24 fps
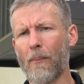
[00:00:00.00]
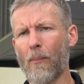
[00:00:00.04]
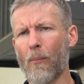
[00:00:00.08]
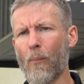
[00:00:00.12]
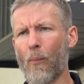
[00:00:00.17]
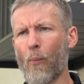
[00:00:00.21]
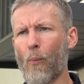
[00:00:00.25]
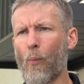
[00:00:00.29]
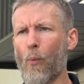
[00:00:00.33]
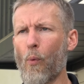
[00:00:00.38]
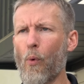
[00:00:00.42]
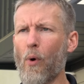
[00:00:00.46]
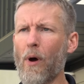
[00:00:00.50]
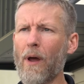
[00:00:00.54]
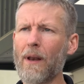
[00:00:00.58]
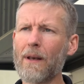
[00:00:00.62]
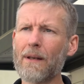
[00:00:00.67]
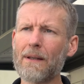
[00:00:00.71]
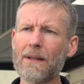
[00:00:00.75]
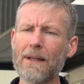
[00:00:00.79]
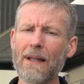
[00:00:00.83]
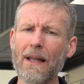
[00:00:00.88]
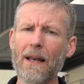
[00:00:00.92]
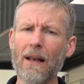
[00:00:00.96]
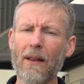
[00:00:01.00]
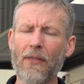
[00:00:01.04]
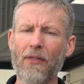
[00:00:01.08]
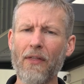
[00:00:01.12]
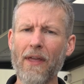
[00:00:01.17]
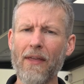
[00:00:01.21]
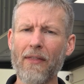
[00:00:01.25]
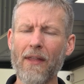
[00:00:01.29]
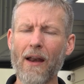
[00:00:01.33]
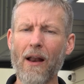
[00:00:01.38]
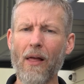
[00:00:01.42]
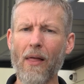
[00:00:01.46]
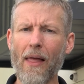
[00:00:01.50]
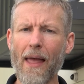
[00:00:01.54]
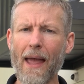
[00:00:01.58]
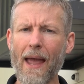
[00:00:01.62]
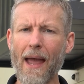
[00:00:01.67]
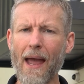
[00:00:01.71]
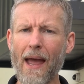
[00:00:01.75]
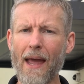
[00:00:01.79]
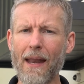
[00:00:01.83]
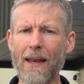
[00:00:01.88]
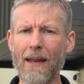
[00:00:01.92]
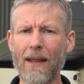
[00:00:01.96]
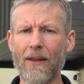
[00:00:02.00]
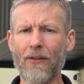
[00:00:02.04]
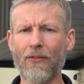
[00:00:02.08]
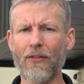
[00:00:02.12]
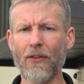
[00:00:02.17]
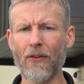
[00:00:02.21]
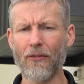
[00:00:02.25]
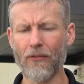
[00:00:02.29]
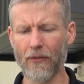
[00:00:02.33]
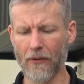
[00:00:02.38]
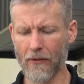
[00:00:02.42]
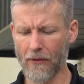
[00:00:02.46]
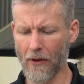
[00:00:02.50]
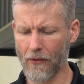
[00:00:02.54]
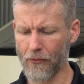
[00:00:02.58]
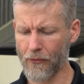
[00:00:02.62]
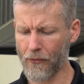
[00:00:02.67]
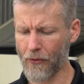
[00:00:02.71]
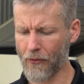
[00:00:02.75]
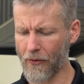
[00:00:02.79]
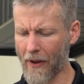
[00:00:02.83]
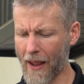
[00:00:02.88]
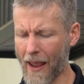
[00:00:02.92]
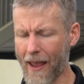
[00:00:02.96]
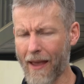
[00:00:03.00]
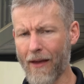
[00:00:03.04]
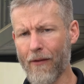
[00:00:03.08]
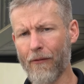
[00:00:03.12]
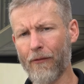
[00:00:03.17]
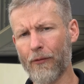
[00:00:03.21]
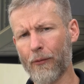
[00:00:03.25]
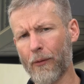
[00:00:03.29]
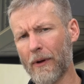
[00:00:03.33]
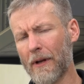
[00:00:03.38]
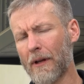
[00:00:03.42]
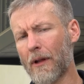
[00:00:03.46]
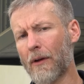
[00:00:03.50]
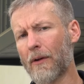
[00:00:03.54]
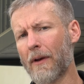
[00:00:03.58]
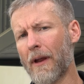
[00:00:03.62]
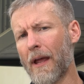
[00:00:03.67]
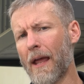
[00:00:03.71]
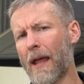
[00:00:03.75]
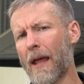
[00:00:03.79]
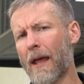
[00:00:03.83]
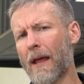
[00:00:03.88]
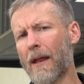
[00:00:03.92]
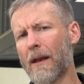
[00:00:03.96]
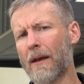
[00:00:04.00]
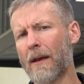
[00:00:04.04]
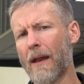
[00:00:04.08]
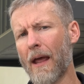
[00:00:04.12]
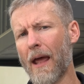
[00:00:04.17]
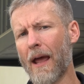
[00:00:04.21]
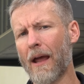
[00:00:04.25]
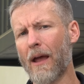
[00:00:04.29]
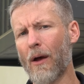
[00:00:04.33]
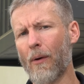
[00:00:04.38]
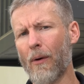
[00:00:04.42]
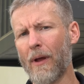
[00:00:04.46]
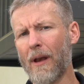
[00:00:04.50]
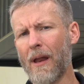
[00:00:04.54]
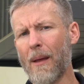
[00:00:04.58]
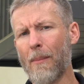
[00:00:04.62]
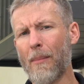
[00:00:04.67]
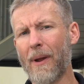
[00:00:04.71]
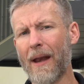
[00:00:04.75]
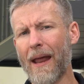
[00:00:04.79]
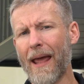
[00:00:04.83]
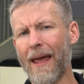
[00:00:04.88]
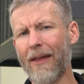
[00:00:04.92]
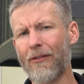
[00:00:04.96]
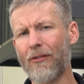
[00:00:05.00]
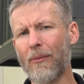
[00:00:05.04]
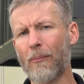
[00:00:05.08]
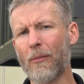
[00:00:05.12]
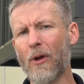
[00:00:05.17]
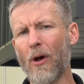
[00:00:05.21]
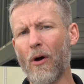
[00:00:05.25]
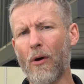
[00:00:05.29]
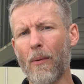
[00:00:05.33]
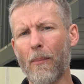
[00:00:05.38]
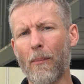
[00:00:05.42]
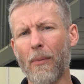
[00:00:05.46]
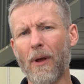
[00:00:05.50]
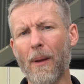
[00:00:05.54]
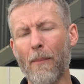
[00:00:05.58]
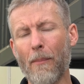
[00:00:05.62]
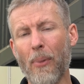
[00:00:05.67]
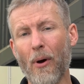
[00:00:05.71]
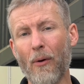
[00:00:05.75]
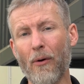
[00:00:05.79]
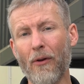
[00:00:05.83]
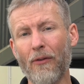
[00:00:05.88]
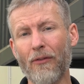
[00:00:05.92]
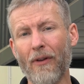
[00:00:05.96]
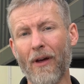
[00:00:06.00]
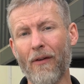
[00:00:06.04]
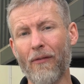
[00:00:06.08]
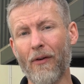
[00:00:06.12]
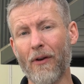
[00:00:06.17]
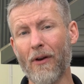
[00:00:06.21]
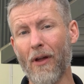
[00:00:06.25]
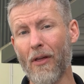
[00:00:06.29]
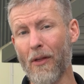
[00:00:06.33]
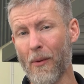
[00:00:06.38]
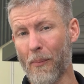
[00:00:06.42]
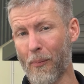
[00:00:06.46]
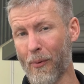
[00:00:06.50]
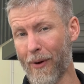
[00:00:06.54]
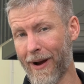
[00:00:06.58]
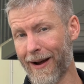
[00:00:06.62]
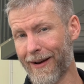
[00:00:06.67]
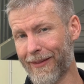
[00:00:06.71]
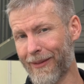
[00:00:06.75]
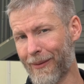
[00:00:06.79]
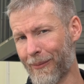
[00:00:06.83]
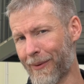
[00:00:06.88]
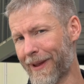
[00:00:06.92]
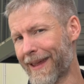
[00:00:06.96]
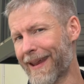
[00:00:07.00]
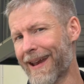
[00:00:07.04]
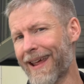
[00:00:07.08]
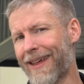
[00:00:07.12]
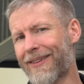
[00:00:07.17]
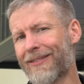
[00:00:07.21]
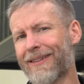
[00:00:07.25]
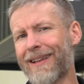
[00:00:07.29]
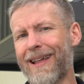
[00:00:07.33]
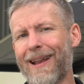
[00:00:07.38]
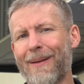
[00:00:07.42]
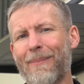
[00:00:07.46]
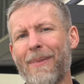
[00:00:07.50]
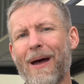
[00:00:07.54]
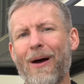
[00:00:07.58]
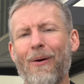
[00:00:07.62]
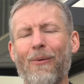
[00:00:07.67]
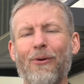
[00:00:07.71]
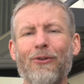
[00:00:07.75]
One little thing that I'll add is this doesn't just have Reload and Echo in it, but it has some components of another product that we get asked a lot about,